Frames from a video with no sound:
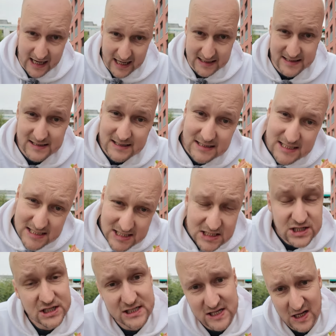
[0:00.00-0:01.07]
guys, this
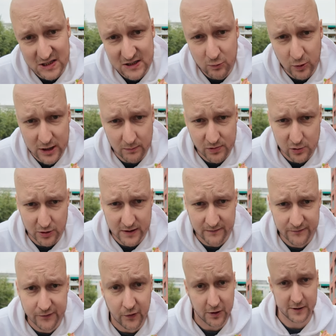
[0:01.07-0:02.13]
is exactly what I'm
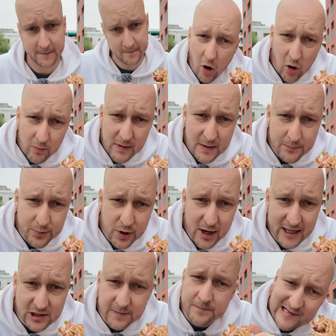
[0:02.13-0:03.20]
looking for. Homemade
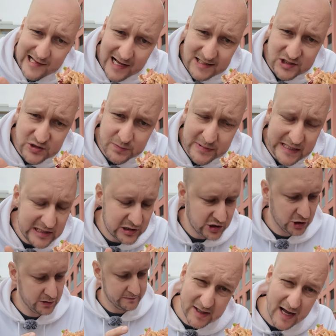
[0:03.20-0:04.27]
bread, sliced
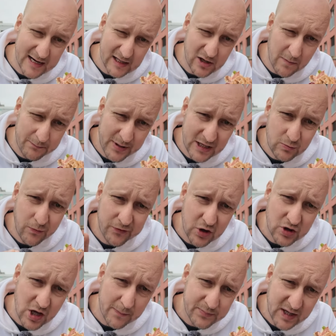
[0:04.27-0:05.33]
meat, but can it compete with
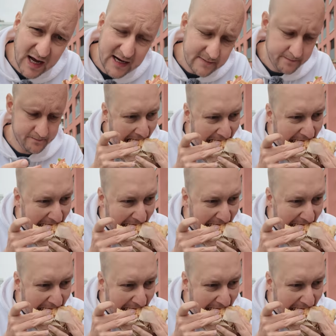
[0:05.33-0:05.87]
the top 10?